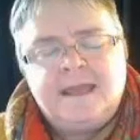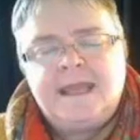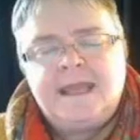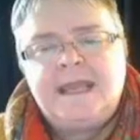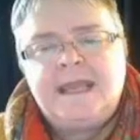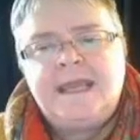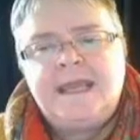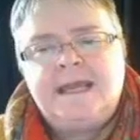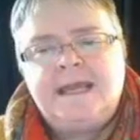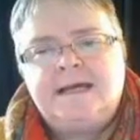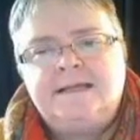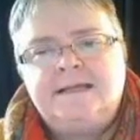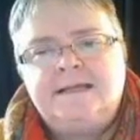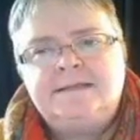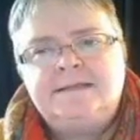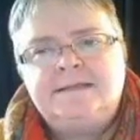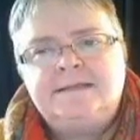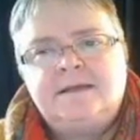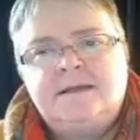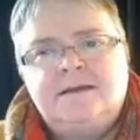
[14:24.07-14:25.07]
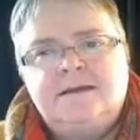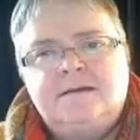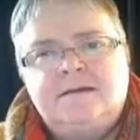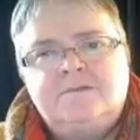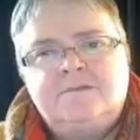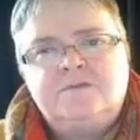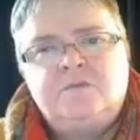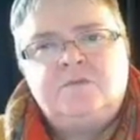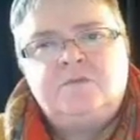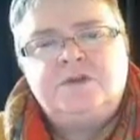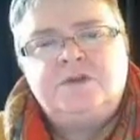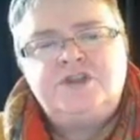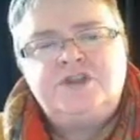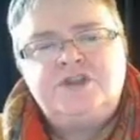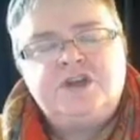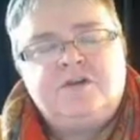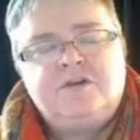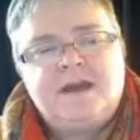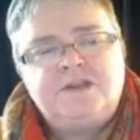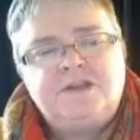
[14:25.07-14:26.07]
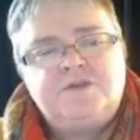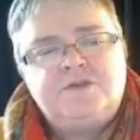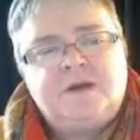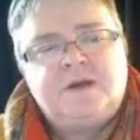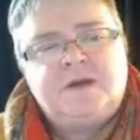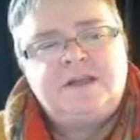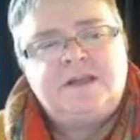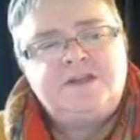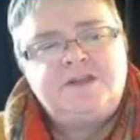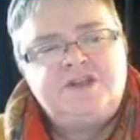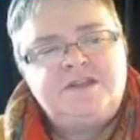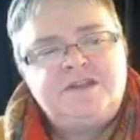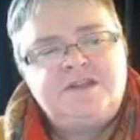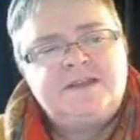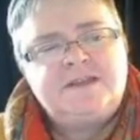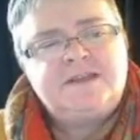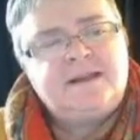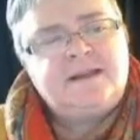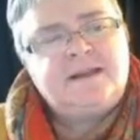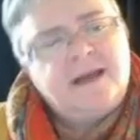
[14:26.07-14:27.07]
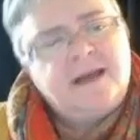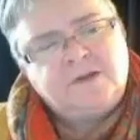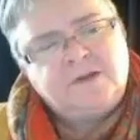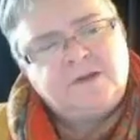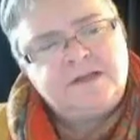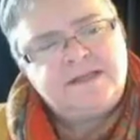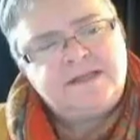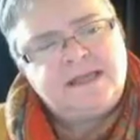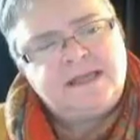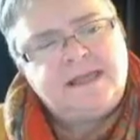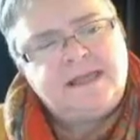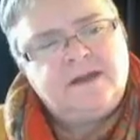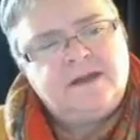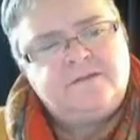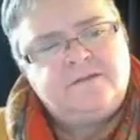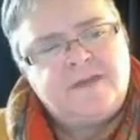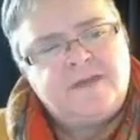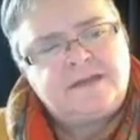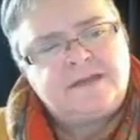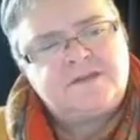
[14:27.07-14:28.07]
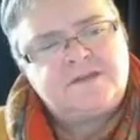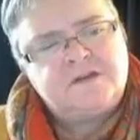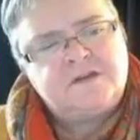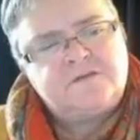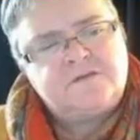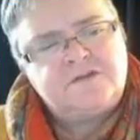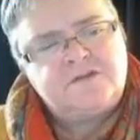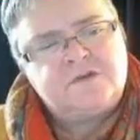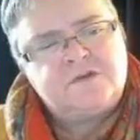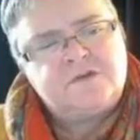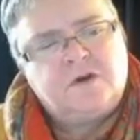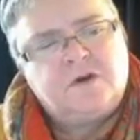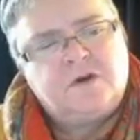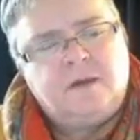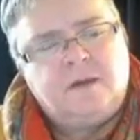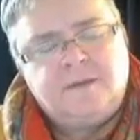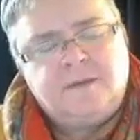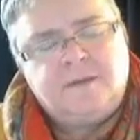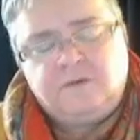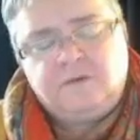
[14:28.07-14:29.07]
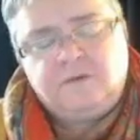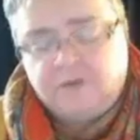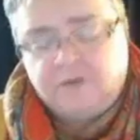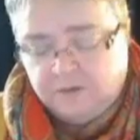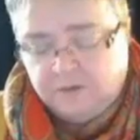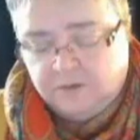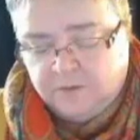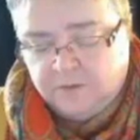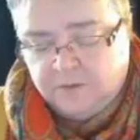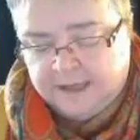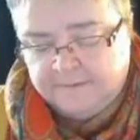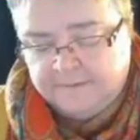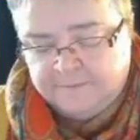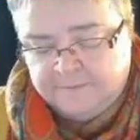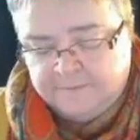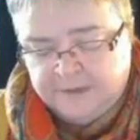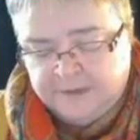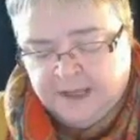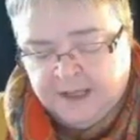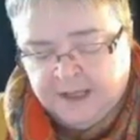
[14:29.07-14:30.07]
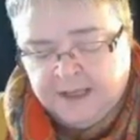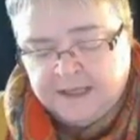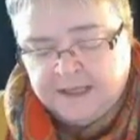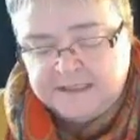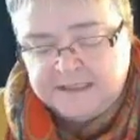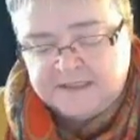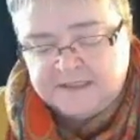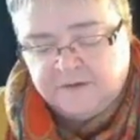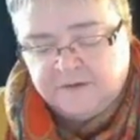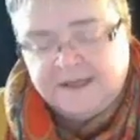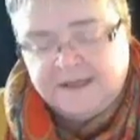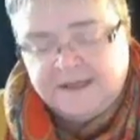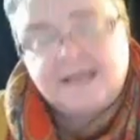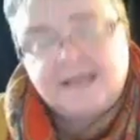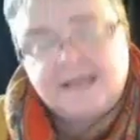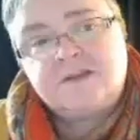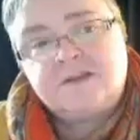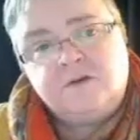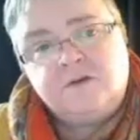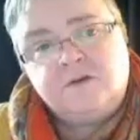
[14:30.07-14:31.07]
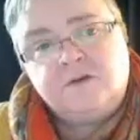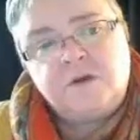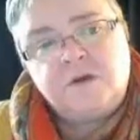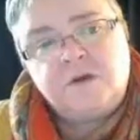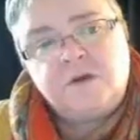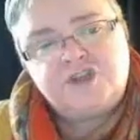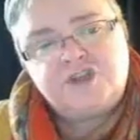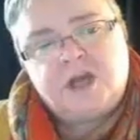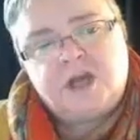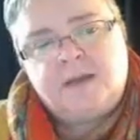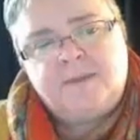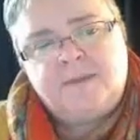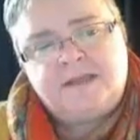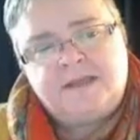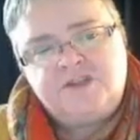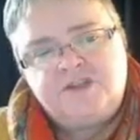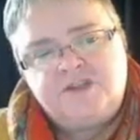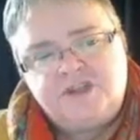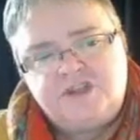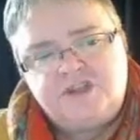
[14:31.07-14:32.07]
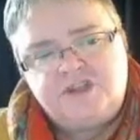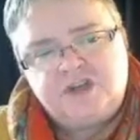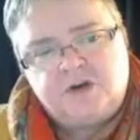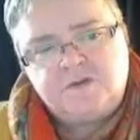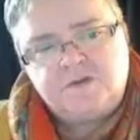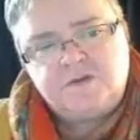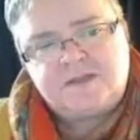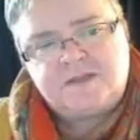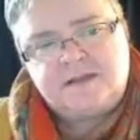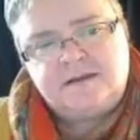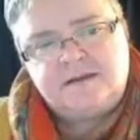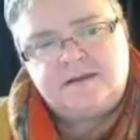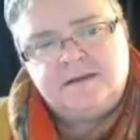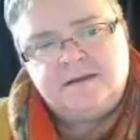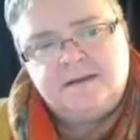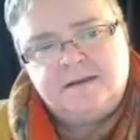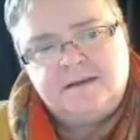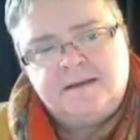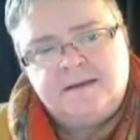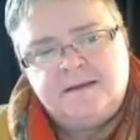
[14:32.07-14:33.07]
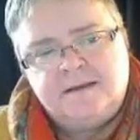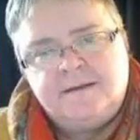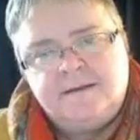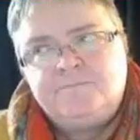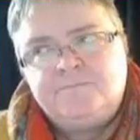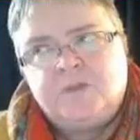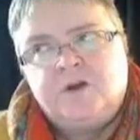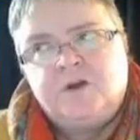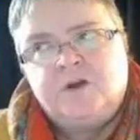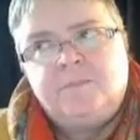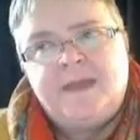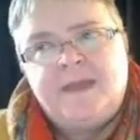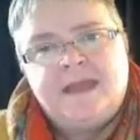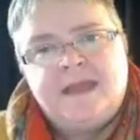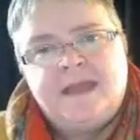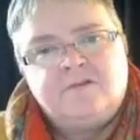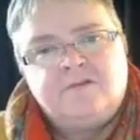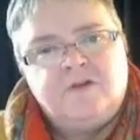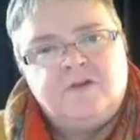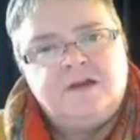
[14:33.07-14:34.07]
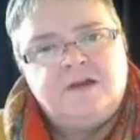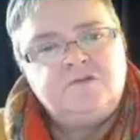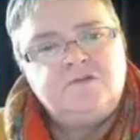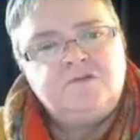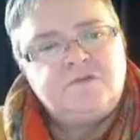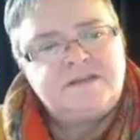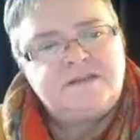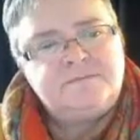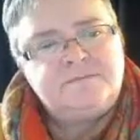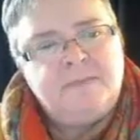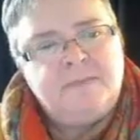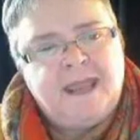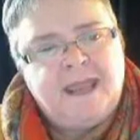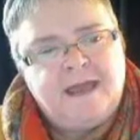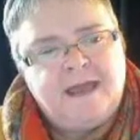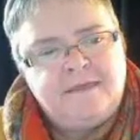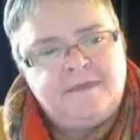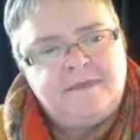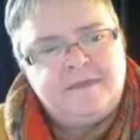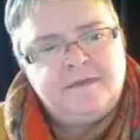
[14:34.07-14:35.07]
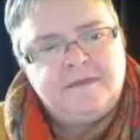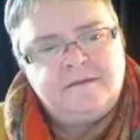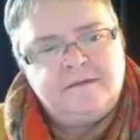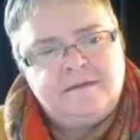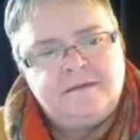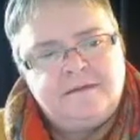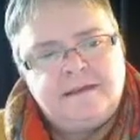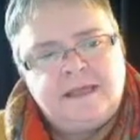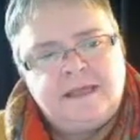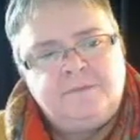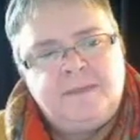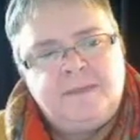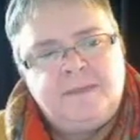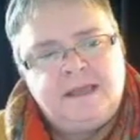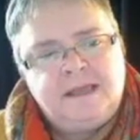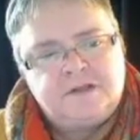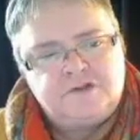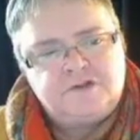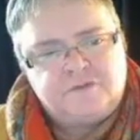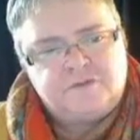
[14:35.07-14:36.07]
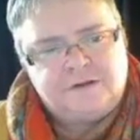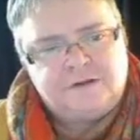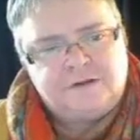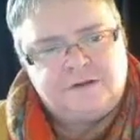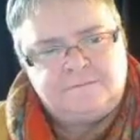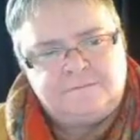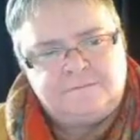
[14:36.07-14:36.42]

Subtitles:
And when she graduated, she said, I'm going to take care of that service requirement right away. And so I asked her what job had she chosen. Her background was math and Mandarin.